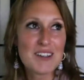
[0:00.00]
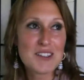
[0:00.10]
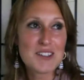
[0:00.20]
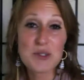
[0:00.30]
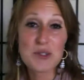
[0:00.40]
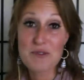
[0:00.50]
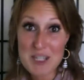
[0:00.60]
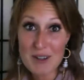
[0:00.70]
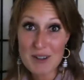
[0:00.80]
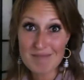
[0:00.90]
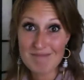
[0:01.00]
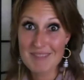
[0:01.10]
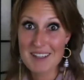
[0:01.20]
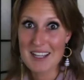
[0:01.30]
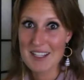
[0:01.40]
to Facebook
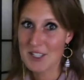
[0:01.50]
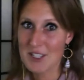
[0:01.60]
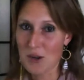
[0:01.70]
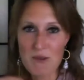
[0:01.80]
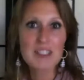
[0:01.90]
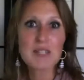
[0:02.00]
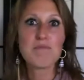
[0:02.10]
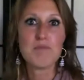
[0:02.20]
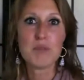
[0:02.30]
it directly